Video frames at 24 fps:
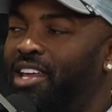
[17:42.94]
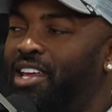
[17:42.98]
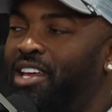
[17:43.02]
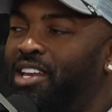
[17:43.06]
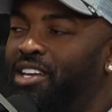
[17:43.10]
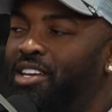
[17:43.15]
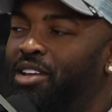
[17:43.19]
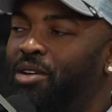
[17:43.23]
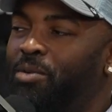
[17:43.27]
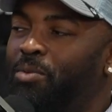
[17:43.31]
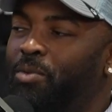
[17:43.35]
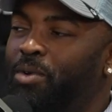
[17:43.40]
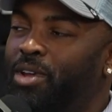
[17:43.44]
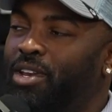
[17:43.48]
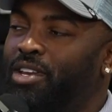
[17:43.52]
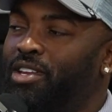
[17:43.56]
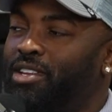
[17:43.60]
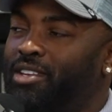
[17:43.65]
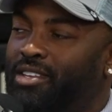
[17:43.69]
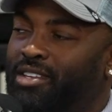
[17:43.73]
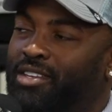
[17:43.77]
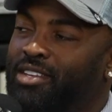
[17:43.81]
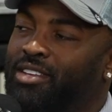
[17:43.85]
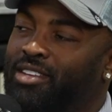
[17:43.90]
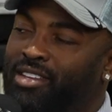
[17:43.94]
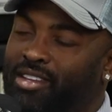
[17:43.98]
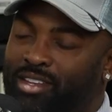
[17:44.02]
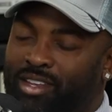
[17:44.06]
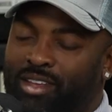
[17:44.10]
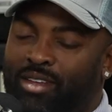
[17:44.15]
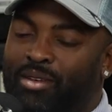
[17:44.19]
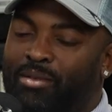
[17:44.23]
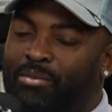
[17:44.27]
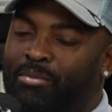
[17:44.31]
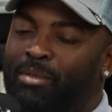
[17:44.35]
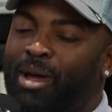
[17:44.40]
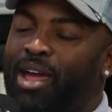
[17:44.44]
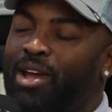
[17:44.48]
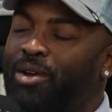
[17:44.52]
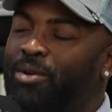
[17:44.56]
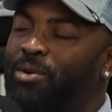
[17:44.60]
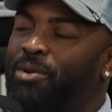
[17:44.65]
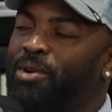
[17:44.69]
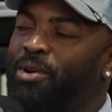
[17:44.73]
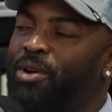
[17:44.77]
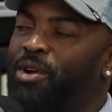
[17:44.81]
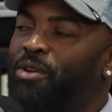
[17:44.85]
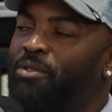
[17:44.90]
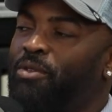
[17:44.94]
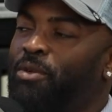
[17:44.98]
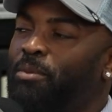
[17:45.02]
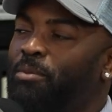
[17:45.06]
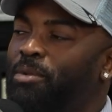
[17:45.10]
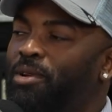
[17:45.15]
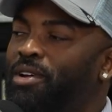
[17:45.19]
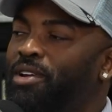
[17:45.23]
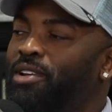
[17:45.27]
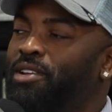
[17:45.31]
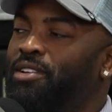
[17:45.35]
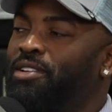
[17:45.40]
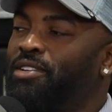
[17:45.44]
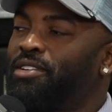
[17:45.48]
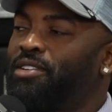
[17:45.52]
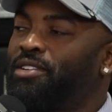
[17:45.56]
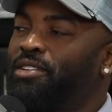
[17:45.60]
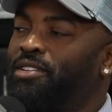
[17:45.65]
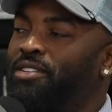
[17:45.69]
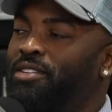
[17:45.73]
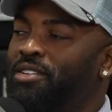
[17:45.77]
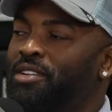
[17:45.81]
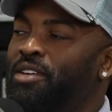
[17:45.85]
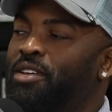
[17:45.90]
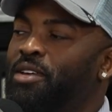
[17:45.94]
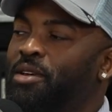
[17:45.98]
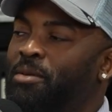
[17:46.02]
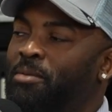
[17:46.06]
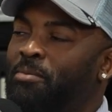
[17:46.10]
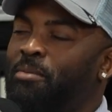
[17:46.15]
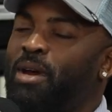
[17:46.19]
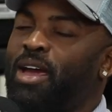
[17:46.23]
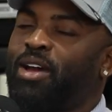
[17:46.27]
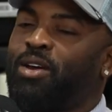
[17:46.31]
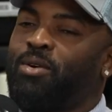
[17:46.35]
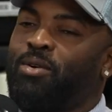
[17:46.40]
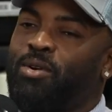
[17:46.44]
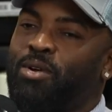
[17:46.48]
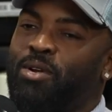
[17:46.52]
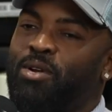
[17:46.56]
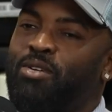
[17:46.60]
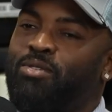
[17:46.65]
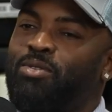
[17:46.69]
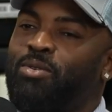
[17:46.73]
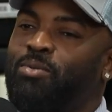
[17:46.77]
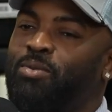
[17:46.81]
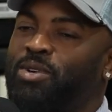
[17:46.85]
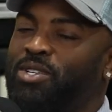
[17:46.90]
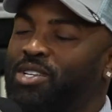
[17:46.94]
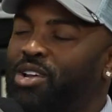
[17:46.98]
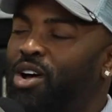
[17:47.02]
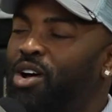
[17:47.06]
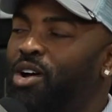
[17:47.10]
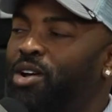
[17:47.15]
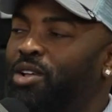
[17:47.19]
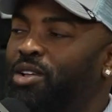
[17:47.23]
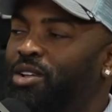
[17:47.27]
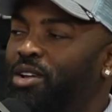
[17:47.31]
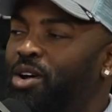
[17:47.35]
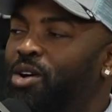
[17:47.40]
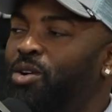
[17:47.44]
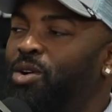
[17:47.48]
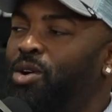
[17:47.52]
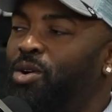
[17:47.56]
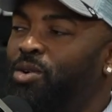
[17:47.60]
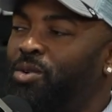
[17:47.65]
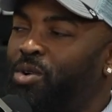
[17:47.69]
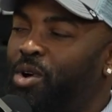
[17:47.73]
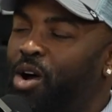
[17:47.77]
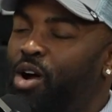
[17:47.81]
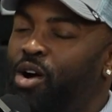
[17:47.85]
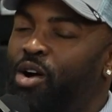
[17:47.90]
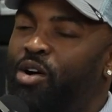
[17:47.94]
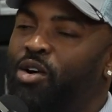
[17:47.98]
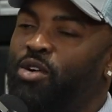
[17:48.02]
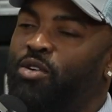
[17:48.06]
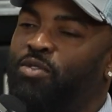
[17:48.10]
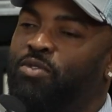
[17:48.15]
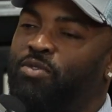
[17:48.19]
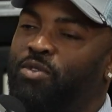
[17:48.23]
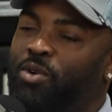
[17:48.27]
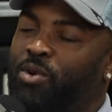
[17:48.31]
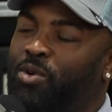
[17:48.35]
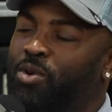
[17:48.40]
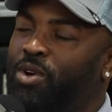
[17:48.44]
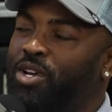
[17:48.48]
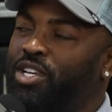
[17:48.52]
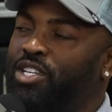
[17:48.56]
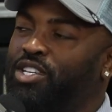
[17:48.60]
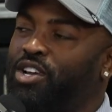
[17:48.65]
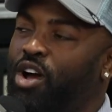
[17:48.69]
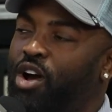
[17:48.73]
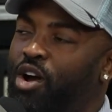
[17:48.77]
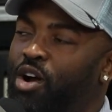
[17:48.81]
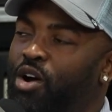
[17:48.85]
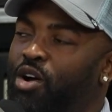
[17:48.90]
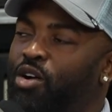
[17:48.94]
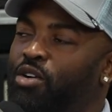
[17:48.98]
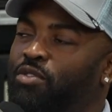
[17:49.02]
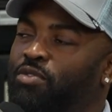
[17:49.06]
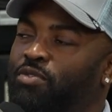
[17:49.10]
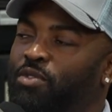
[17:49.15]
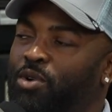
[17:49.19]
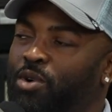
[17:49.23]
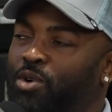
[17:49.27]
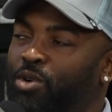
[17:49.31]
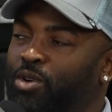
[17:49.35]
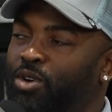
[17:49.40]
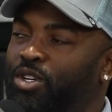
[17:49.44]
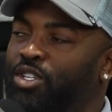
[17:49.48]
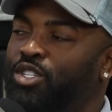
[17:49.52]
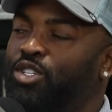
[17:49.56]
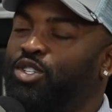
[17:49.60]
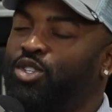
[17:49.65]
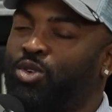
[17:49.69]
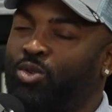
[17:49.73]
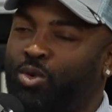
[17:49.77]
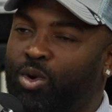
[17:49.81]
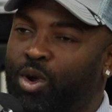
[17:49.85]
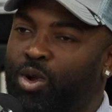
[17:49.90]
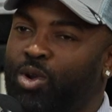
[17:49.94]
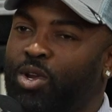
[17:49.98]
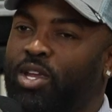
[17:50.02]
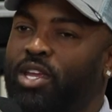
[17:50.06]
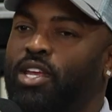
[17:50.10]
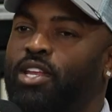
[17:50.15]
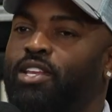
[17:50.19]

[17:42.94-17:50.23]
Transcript: end up winning. Michael Irvin, bro. Michael Irvin was all on all fours twerking.